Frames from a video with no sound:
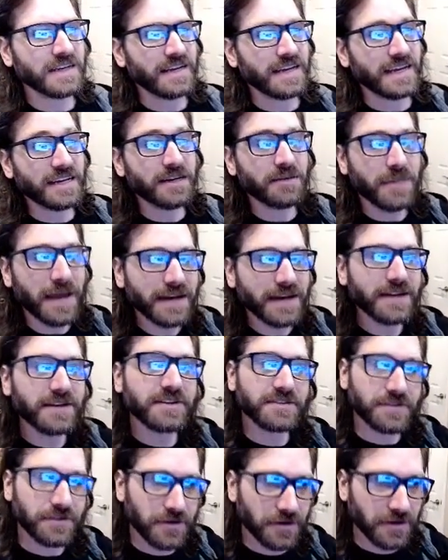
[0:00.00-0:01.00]
In a man in
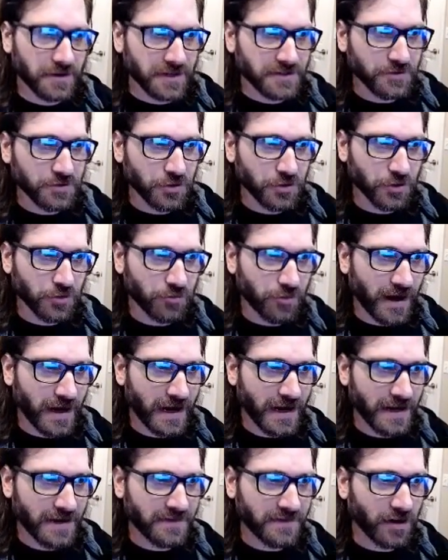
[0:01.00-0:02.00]
his 30s who
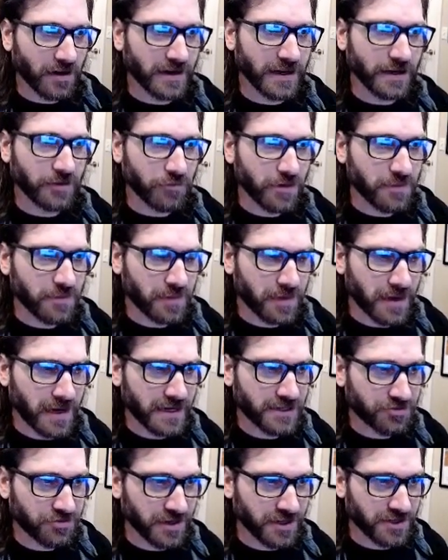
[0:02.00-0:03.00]
arrived on a
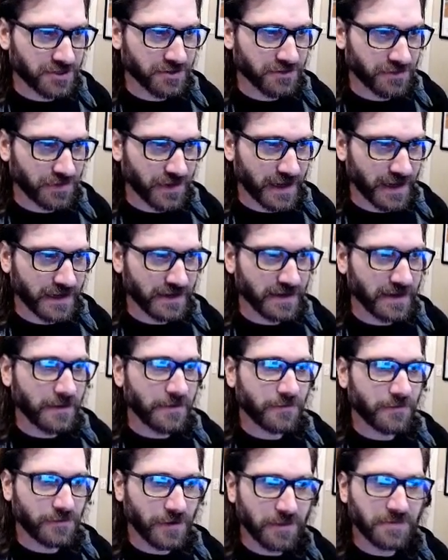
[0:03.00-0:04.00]
repatriation flight
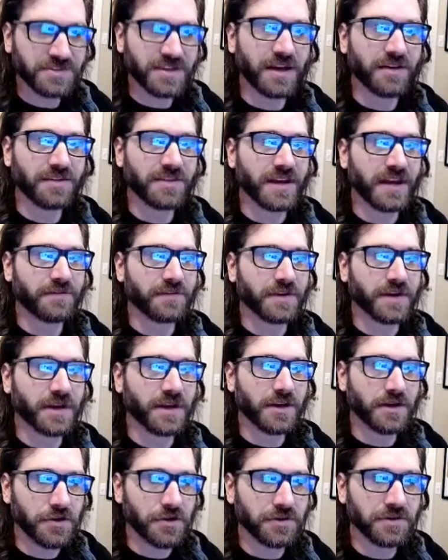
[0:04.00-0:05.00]
from South
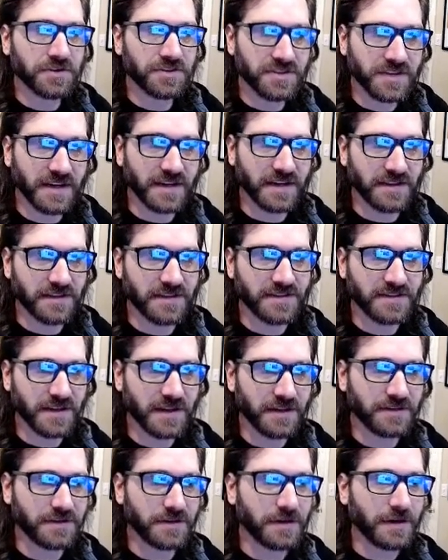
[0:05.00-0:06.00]
Africa who was staying at the
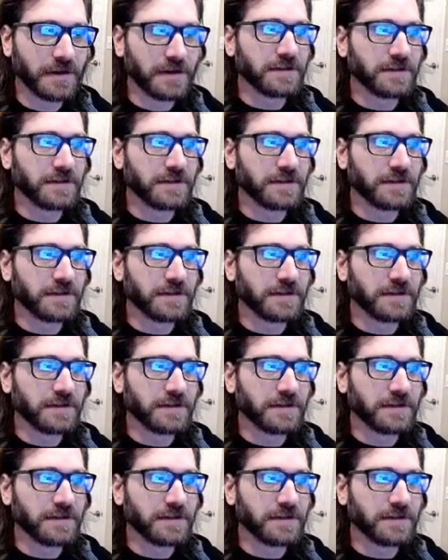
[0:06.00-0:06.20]
center.